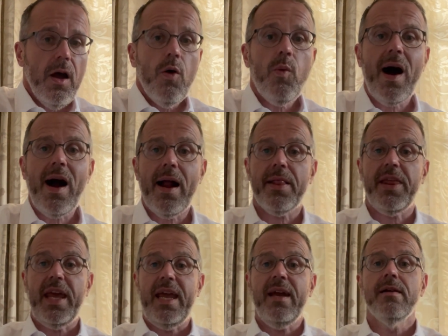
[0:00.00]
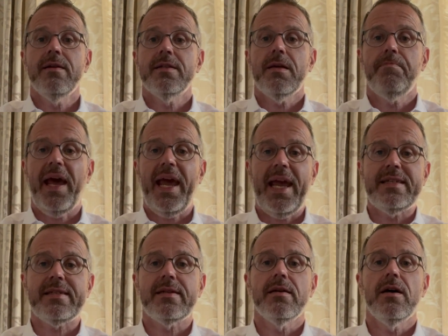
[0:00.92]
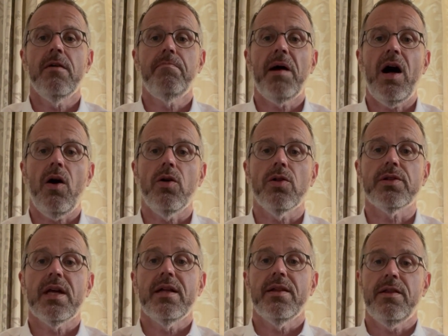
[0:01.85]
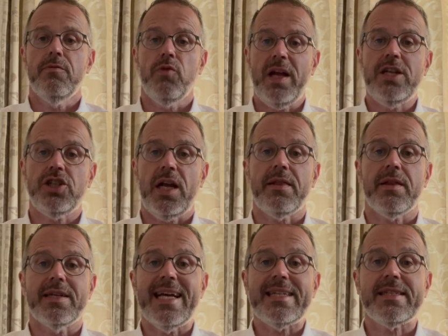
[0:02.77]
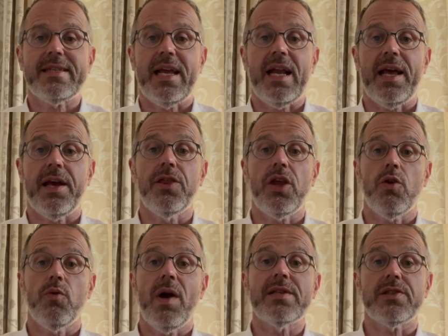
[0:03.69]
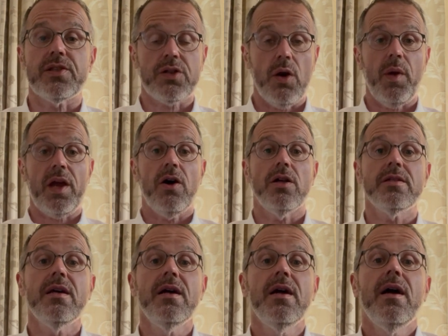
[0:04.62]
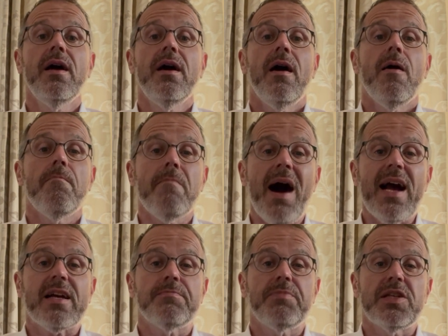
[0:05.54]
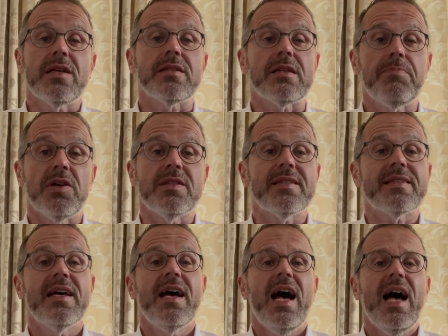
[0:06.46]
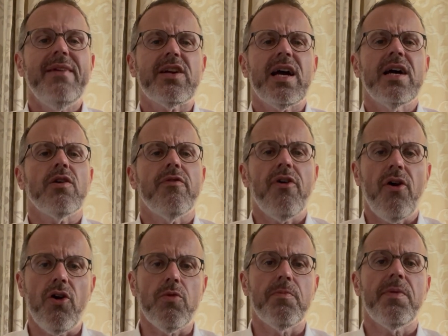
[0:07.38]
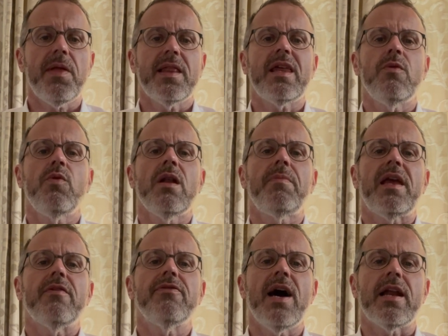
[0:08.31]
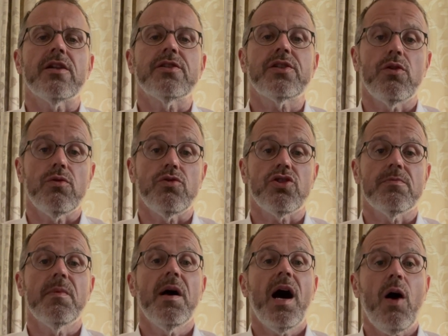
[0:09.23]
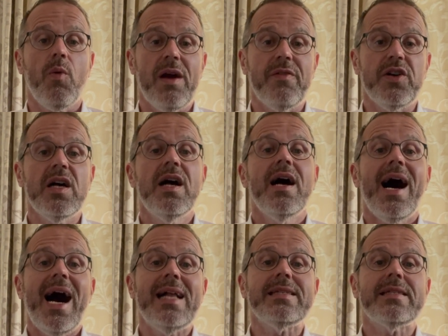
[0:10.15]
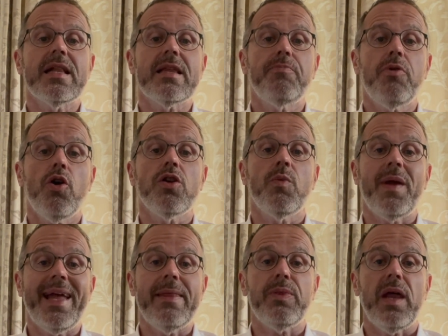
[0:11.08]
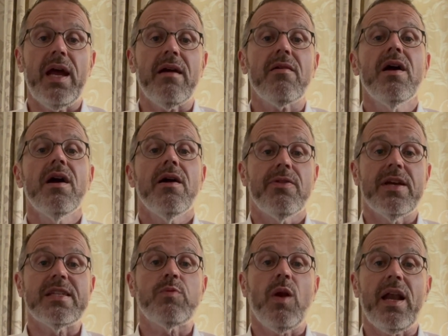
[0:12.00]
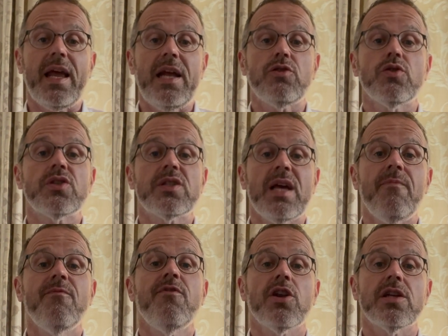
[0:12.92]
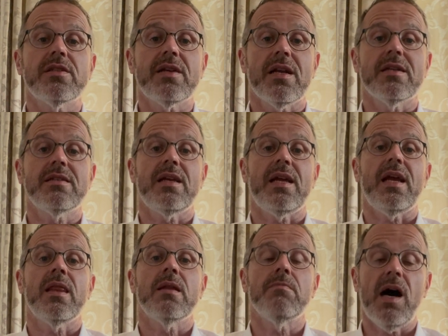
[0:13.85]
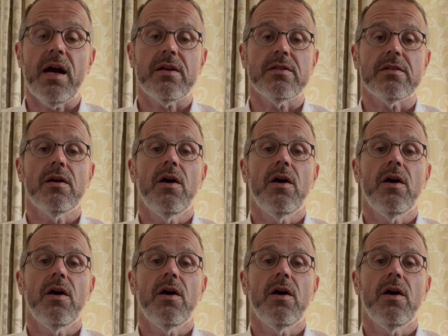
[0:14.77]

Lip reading: While the debate about reaching the debt ceiling in the US is going on, market participants have a kind of hope that there will be a final solution. However, until the point we get there, this will lead to some volatility in the market.